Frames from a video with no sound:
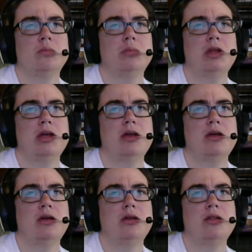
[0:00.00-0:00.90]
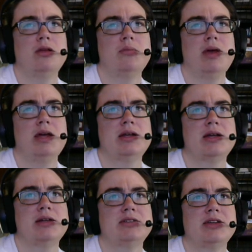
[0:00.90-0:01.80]
they made an
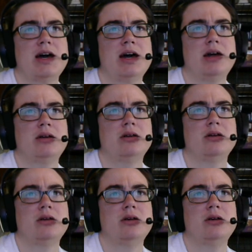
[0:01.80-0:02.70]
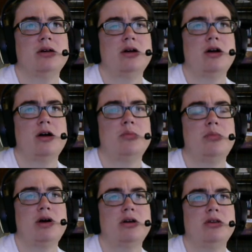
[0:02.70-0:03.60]
attack
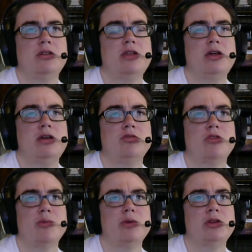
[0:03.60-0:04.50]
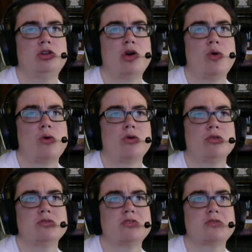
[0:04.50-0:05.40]
among the Roman
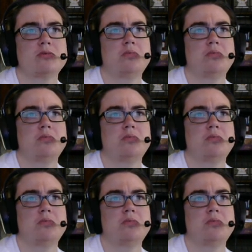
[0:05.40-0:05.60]
cohorts.